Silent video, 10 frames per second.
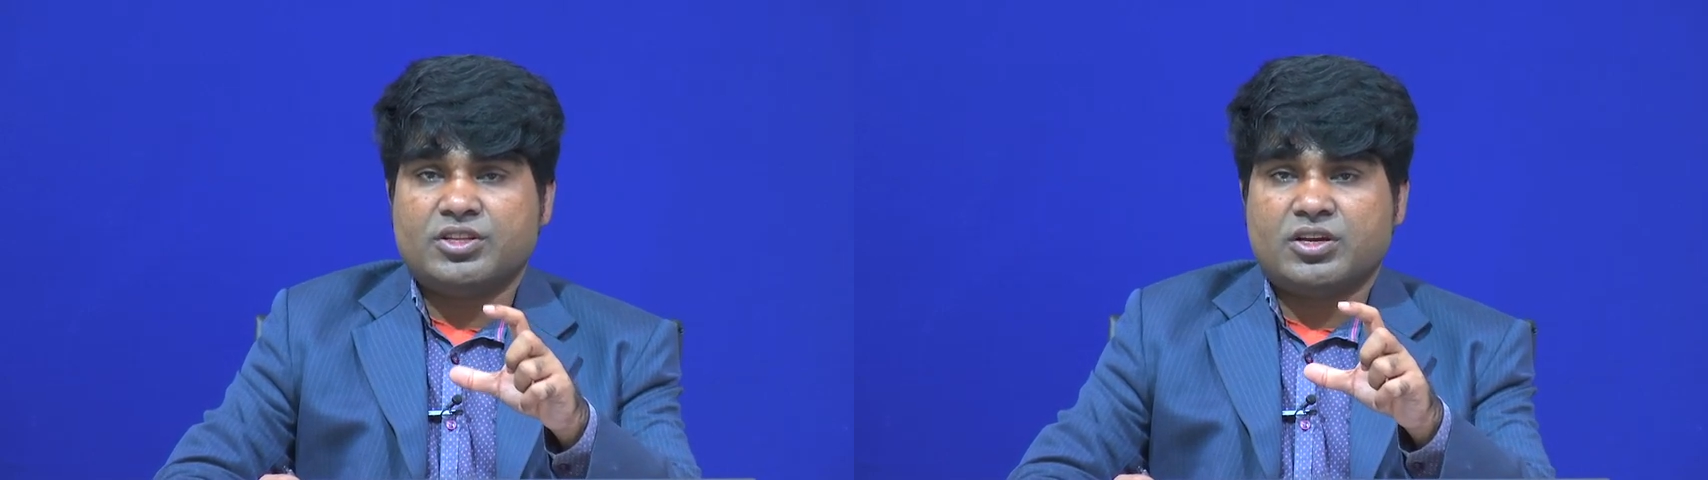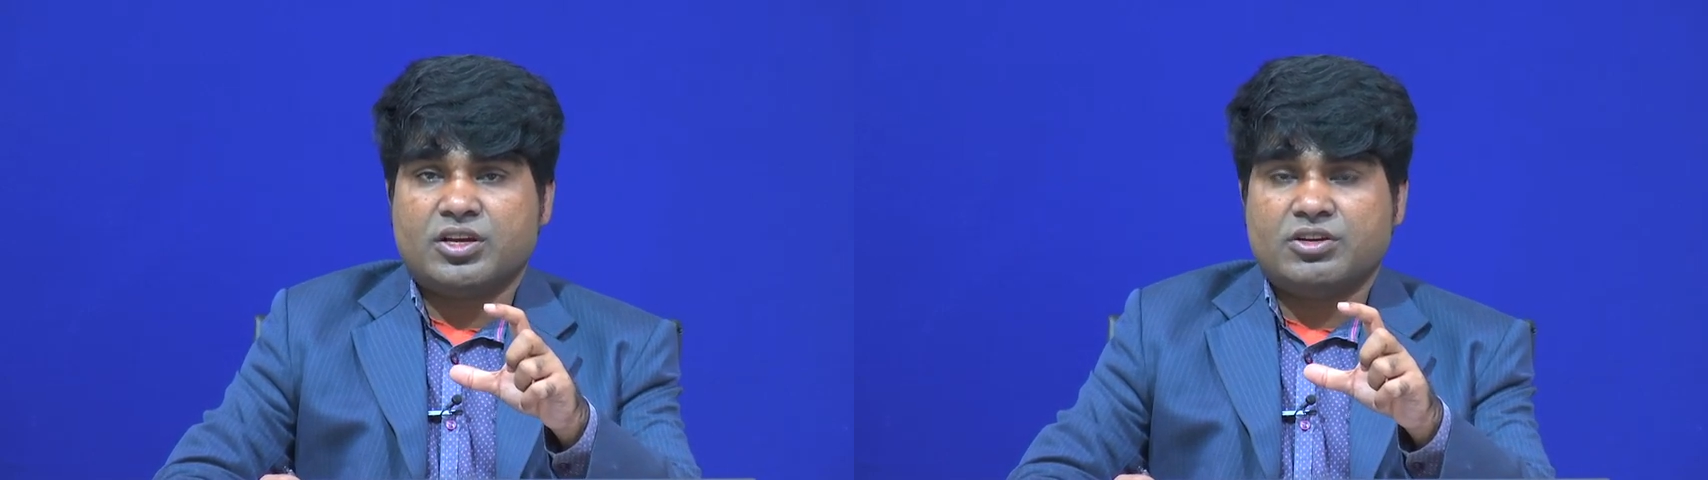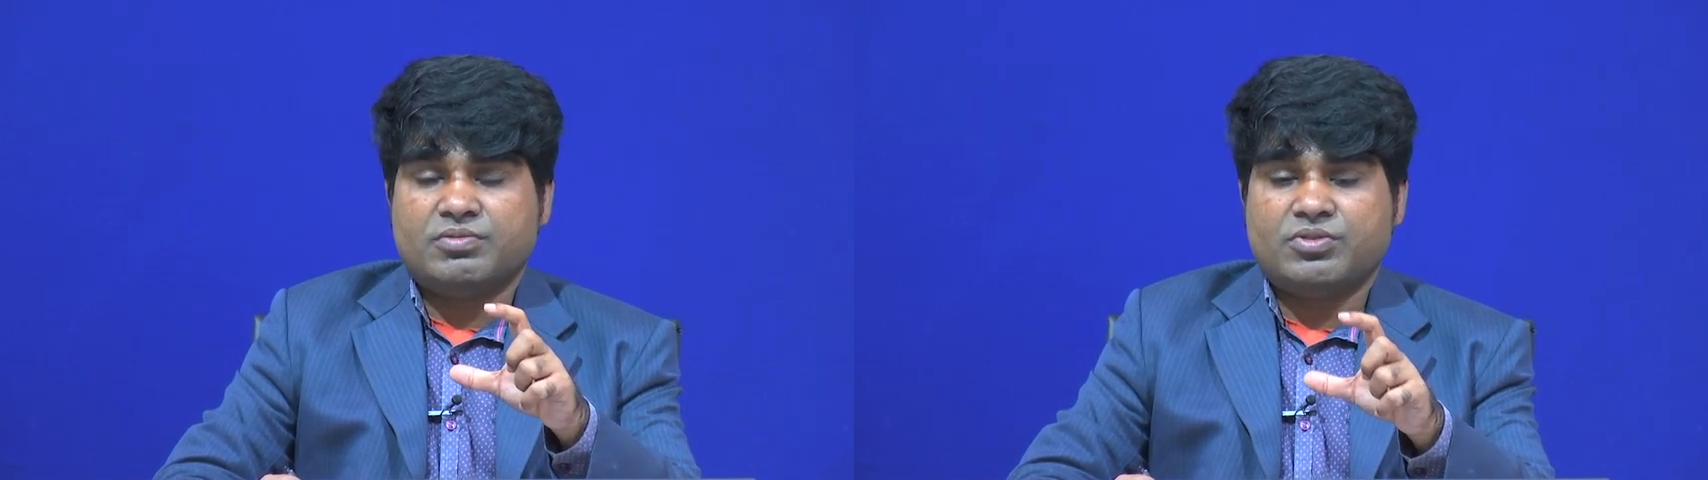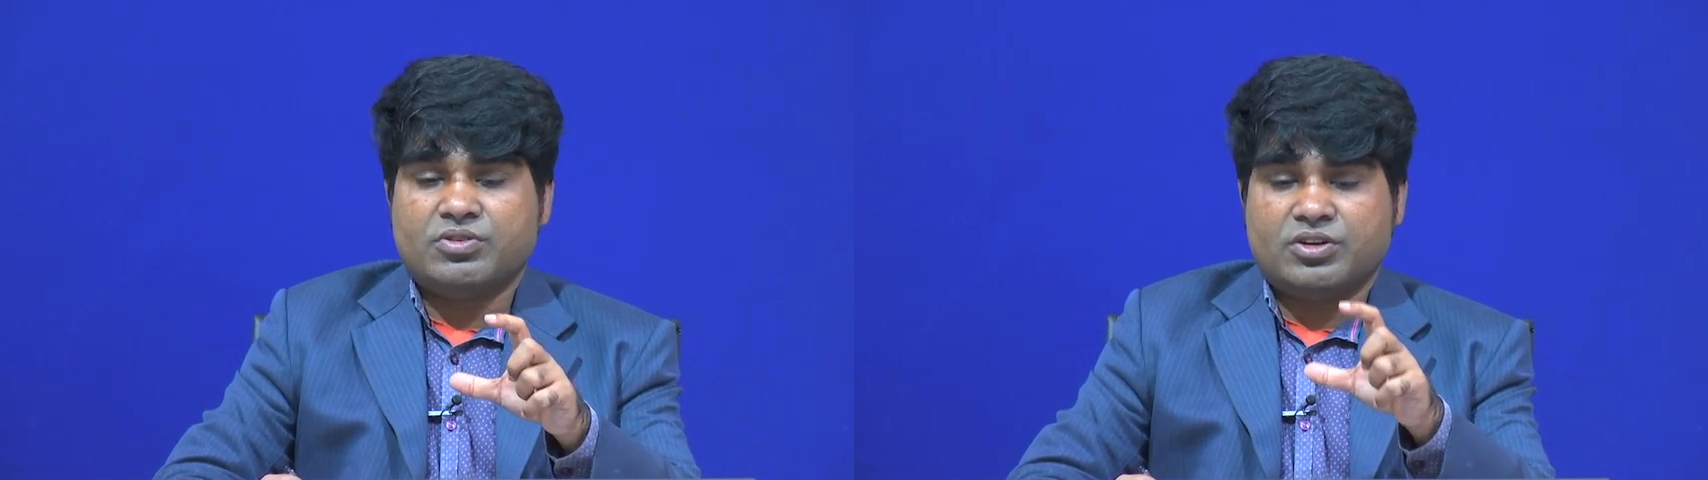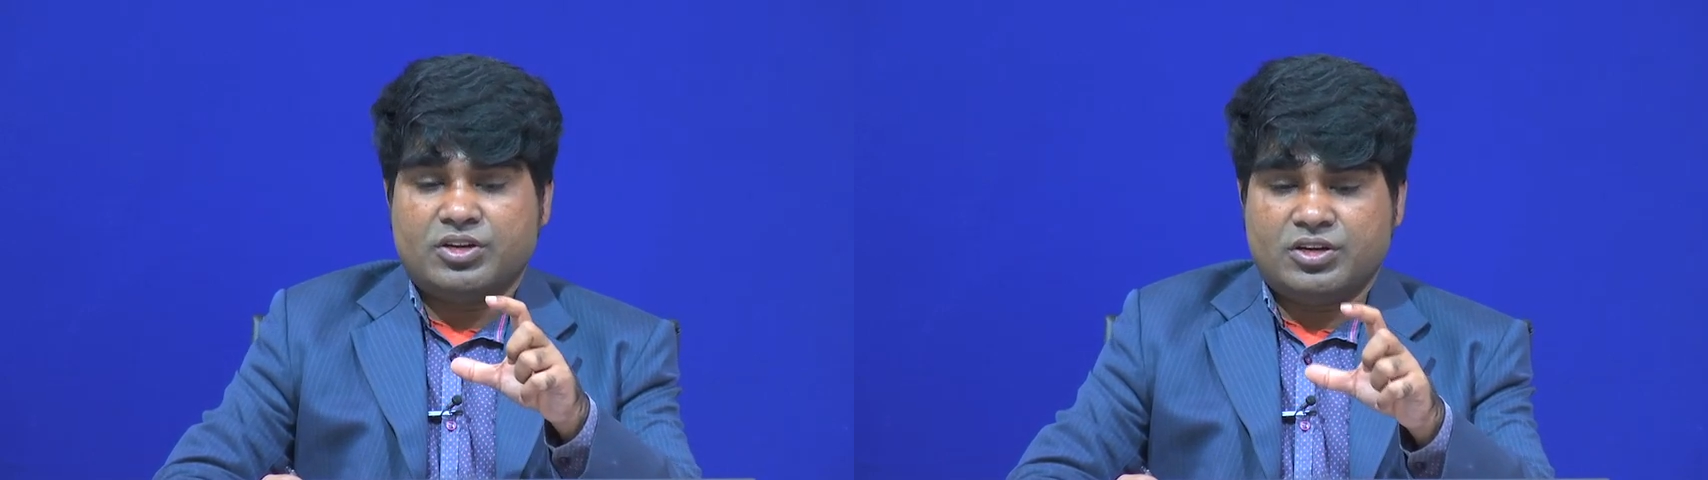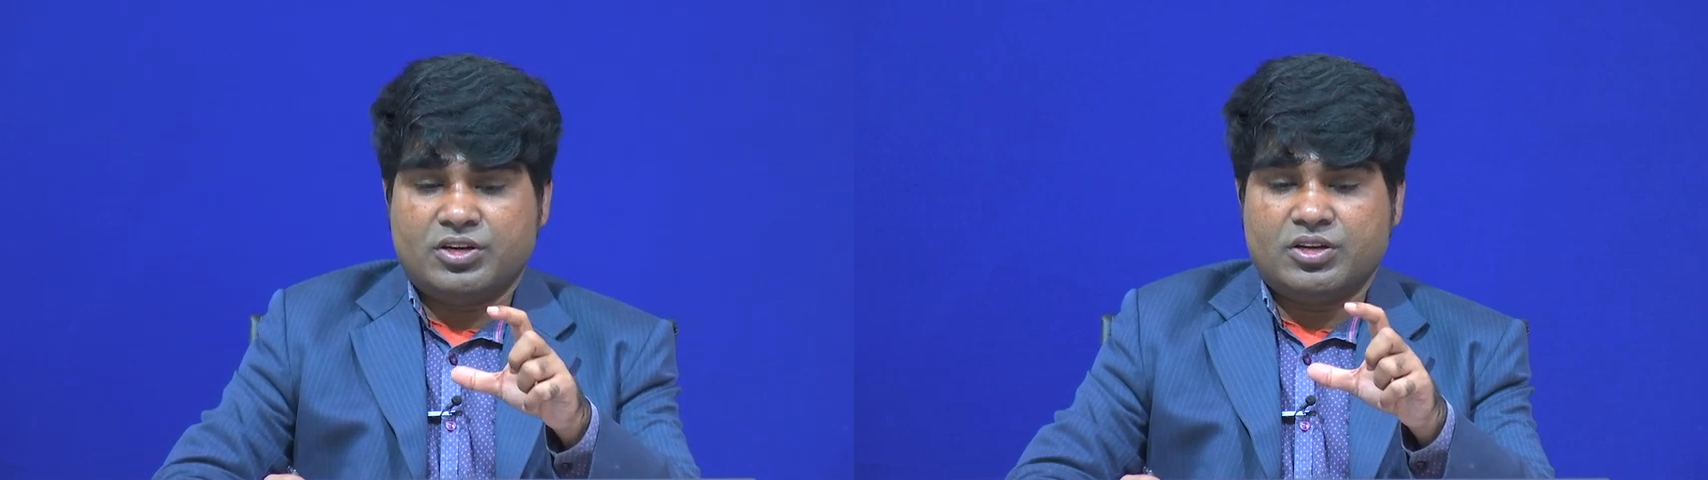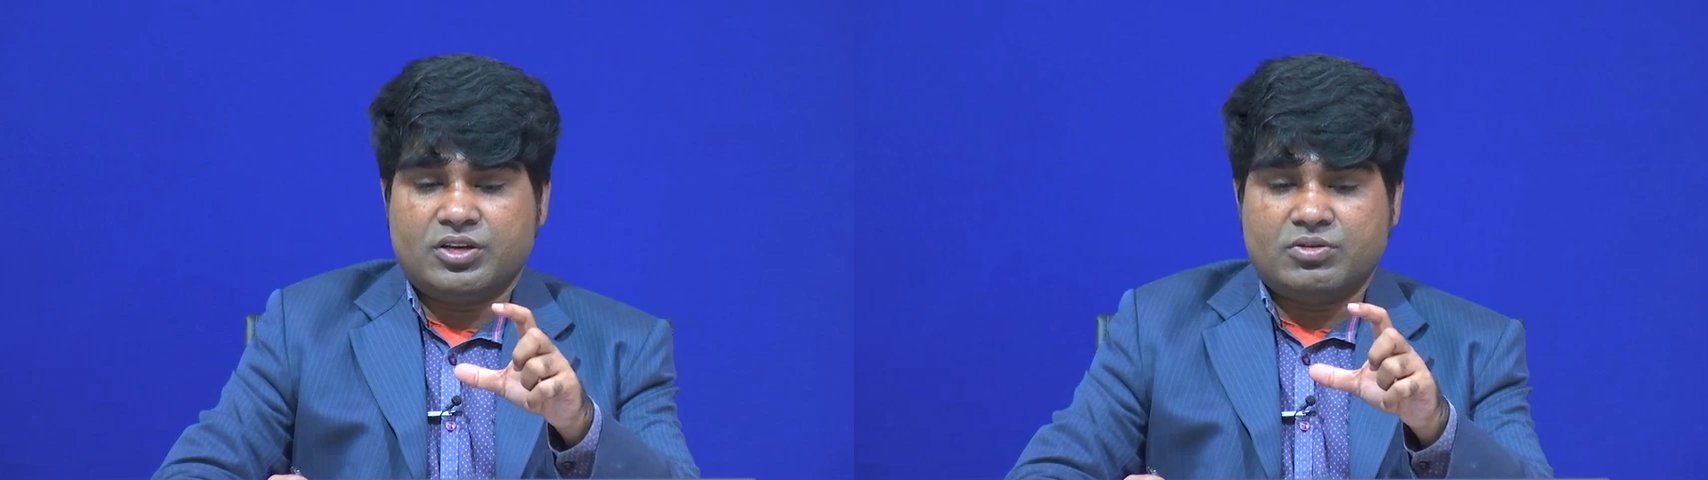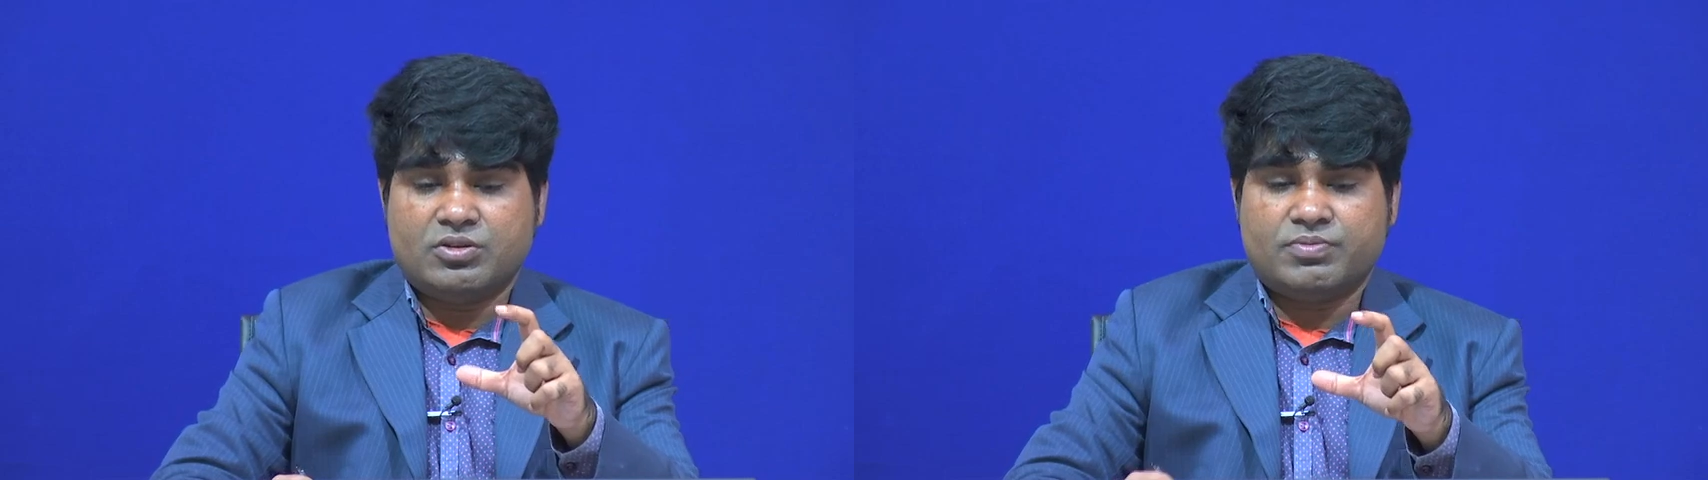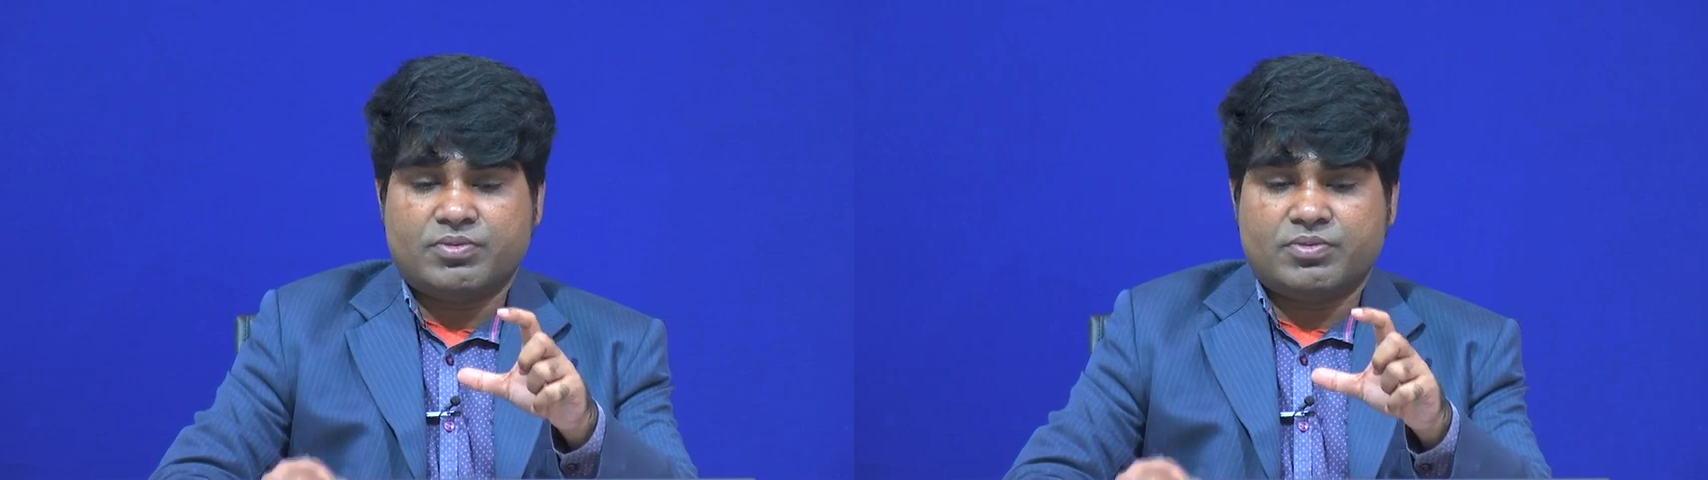kind of